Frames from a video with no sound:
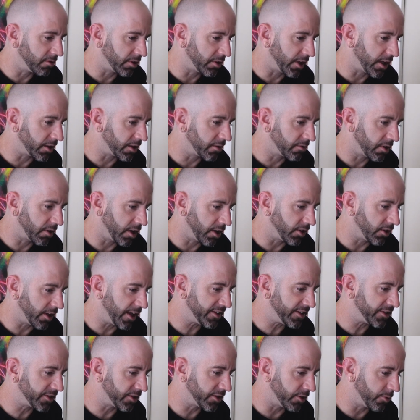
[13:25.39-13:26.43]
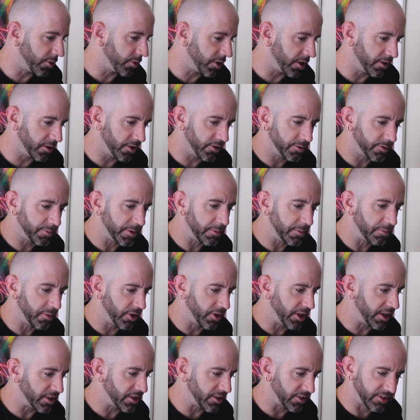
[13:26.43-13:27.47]
Like, unless they're one of those people
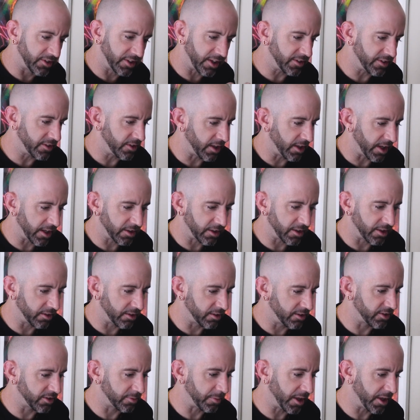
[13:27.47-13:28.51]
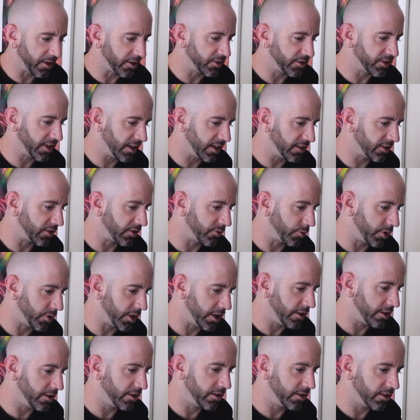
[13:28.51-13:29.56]
that just doesn't like the smell or taste of
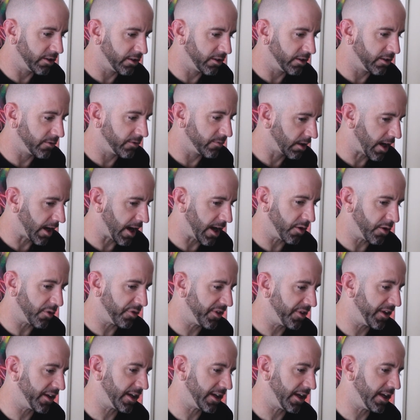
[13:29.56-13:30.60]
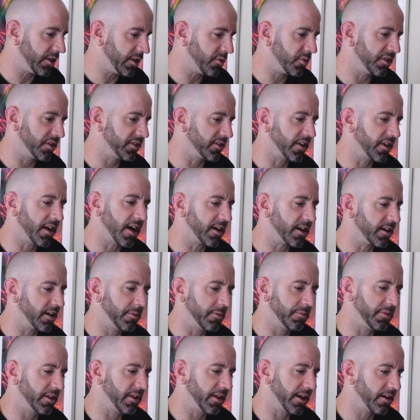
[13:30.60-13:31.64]
weed, I don't think anyone's not going to
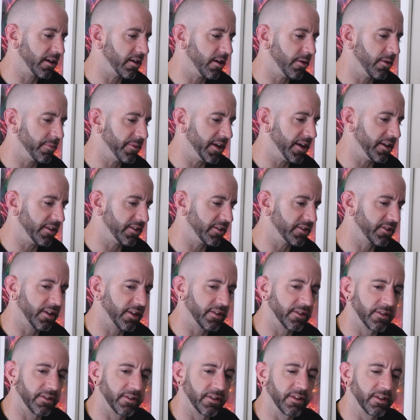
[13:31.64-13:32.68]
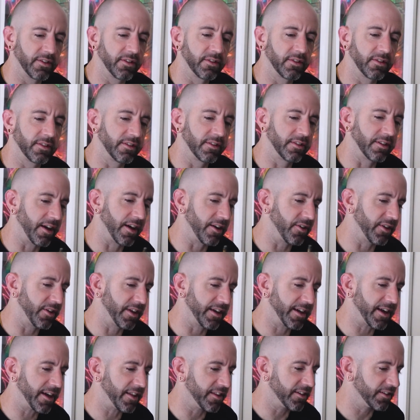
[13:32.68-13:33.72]
be like, oh man, I don't
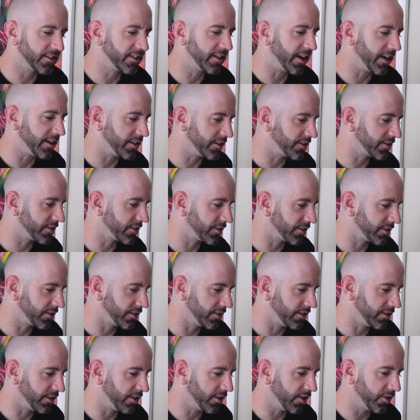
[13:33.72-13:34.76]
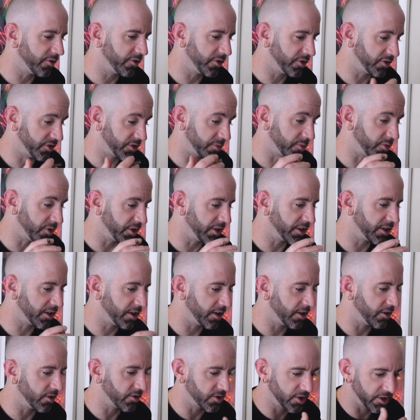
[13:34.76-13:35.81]
like how this tastes. You know, if it was some really
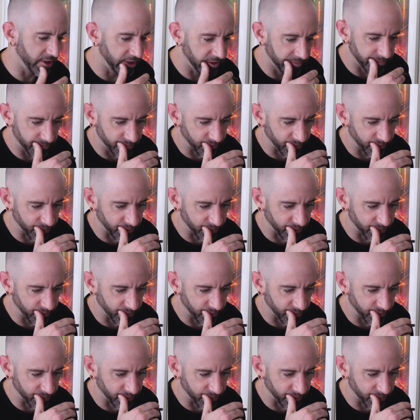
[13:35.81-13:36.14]
good OG.